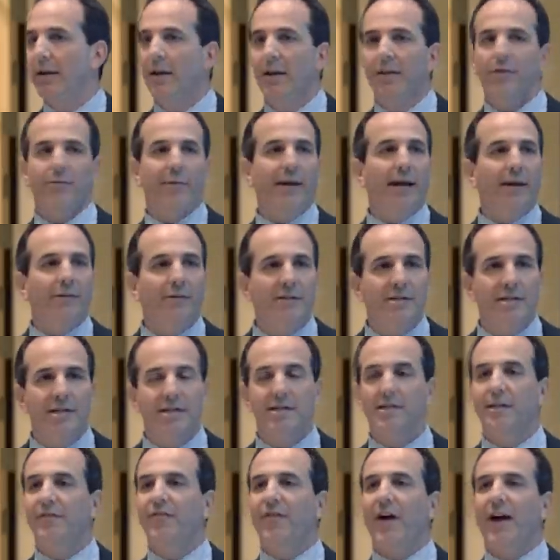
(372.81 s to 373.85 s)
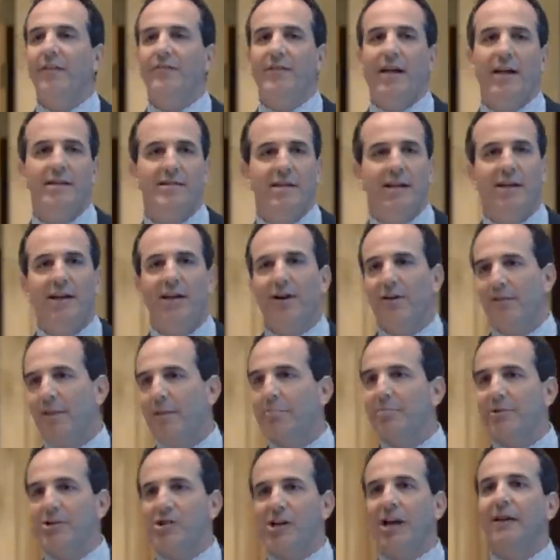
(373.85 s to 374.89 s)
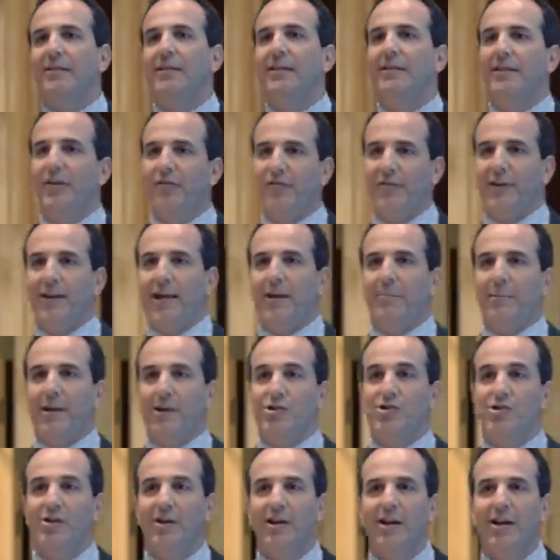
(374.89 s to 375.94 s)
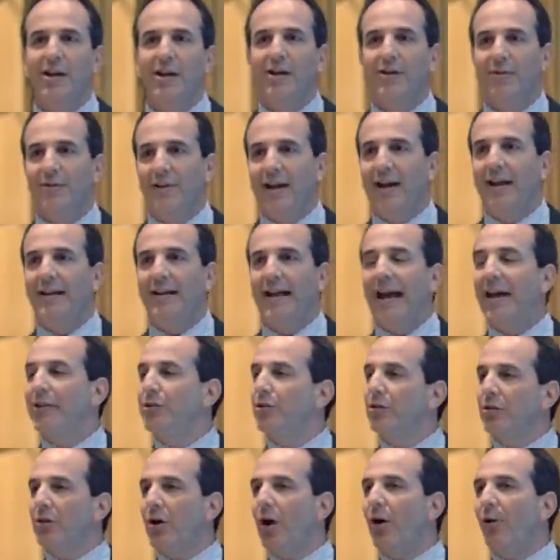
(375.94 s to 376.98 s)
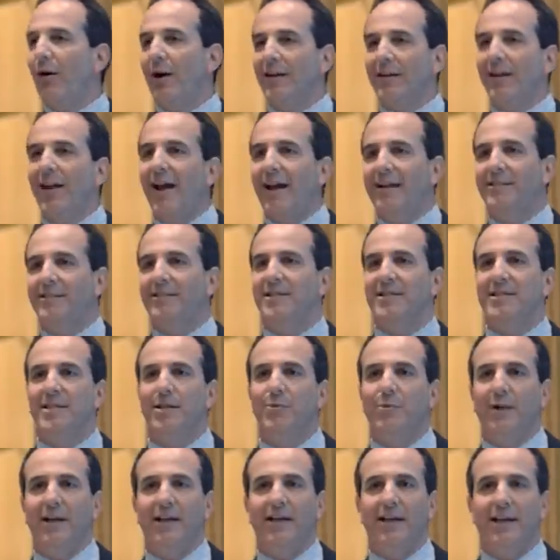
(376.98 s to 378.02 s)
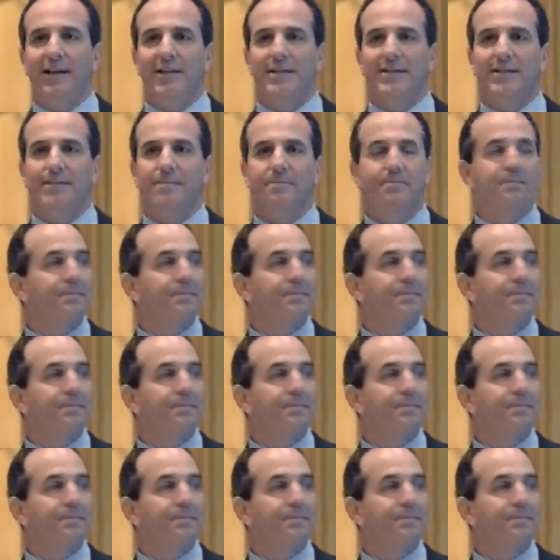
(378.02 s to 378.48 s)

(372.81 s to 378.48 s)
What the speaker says: 365 days a year, they project a different image, right? And you'll go online to see what it is.